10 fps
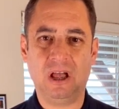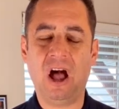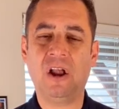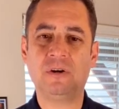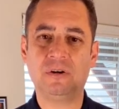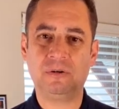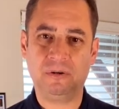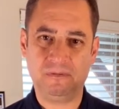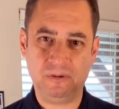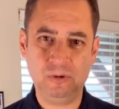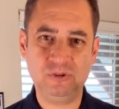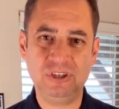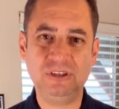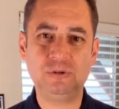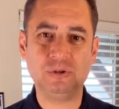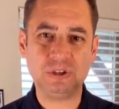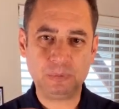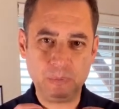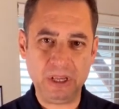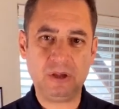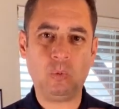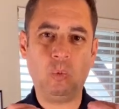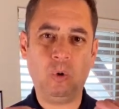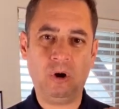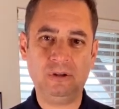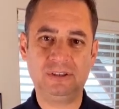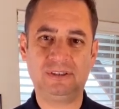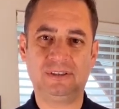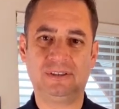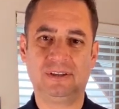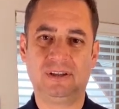are refusing to speak words